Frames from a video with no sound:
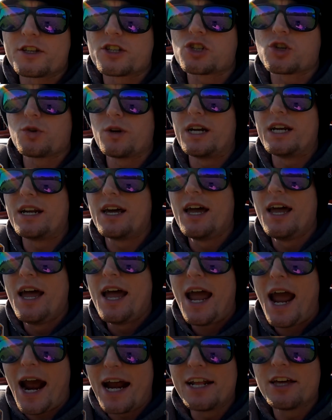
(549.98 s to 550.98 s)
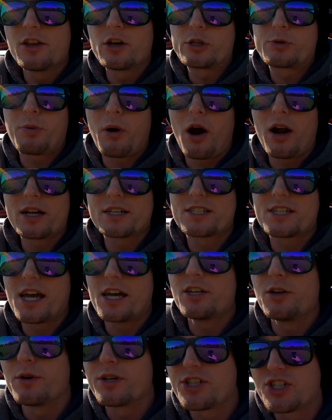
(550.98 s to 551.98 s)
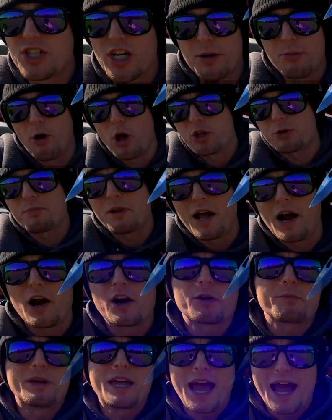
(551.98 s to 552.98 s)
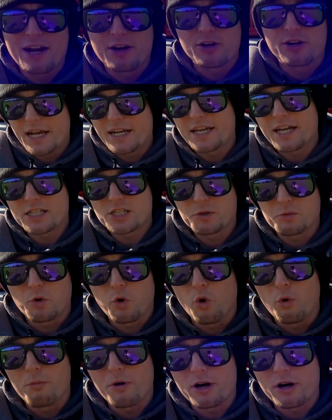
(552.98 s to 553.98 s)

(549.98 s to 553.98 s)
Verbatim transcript: on the screen any of those products get you a sick multiplier to be entered and you get some cool